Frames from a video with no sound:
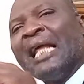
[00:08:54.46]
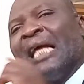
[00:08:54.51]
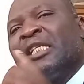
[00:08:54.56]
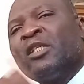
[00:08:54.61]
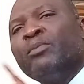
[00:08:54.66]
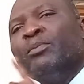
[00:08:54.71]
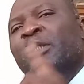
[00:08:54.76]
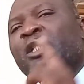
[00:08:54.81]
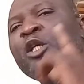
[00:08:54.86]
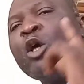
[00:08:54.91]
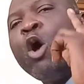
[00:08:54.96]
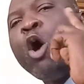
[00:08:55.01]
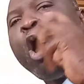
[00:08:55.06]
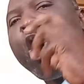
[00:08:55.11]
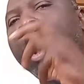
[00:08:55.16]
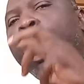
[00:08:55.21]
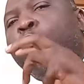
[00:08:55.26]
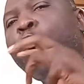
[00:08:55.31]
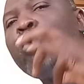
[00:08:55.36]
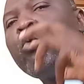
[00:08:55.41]
That means
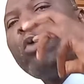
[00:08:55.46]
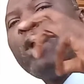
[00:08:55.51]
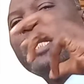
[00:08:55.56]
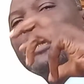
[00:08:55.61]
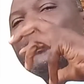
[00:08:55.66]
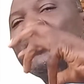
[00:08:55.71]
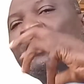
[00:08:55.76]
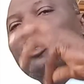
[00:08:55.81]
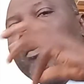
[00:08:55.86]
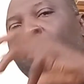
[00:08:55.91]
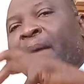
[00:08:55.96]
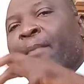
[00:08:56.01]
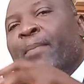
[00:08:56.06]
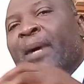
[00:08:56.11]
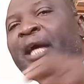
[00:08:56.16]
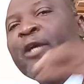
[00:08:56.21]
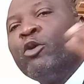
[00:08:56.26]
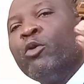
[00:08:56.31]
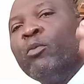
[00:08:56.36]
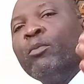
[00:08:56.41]
always
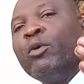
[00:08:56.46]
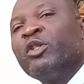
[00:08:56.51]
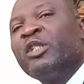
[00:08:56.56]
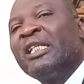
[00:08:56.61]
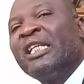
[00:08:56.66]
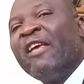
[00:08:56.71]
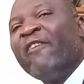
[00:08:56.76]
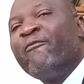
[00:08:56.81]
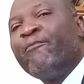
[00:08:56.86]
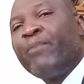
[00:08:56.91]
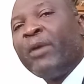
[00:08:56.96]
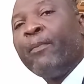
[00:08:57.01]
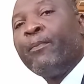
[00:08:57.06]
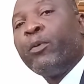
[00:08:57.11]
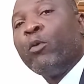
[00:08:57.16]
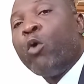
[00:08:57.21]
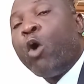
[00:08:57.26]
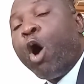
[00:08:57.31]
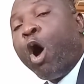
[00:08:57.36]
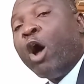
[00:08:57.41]
remember you must give
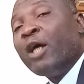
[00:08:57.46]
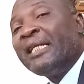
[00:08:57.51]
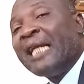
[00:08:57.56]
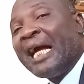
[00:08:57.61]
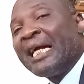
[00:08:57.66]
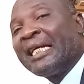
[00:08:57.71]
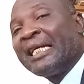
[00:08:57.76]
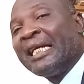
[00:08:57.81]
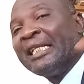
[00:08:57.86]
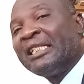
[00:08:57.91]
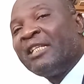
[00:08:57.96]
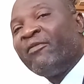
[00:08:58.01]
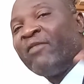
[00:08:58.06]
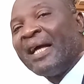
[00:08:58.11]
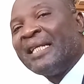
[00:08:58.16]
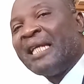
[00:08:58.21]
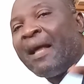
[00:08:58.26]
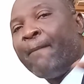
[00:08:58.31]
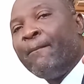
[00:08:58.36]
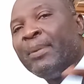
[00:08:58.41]
people under creative
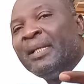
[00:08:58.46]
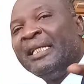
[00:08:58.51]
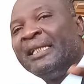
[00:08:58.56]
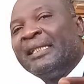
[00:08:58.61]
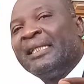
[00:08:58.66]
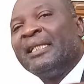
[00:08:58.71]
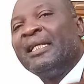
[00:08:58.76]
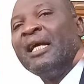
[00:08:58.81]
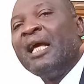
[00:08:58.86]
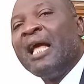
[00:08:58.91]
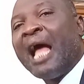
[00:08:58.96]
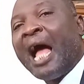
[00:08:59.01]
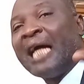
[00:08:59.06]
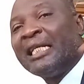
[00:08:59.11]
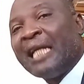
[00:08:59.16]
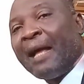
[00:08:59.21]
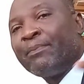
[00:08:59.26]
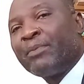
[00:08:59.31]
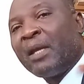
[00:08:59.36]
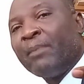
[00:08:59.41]

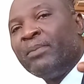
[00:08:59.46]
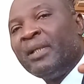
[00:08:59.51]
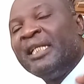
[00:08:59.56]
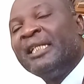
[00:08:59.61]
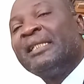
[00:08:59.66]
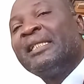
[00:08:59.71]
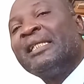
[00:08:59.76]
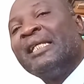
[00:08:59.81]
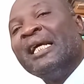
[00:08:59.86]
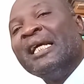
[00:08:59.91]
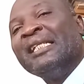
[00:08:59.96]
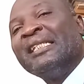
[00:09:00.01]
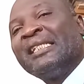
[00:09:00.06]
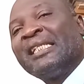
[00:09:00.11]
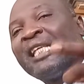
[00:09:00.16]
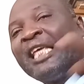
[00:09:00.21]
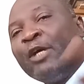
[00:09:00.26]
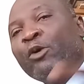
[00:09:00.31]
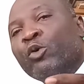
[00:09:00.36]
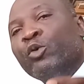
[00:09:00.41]
adaptability
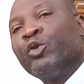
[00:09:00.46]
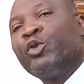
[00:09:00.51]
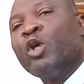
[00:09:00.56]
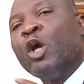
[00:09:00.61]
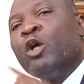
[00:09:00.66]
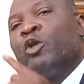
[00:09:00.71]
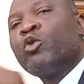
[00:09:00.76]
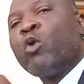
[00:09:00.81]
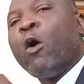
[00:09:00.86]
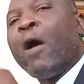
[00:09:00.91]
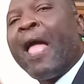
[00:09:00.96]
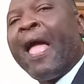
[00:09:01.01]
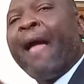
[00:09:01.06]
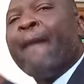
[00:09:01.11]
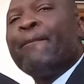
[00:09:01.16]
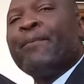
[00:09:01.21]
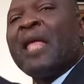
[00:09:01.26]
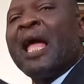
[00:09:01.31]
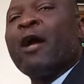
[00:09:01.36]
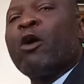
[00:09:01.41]
skills to
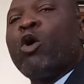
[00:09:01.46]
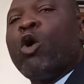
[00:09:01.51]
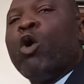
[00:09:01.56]
help them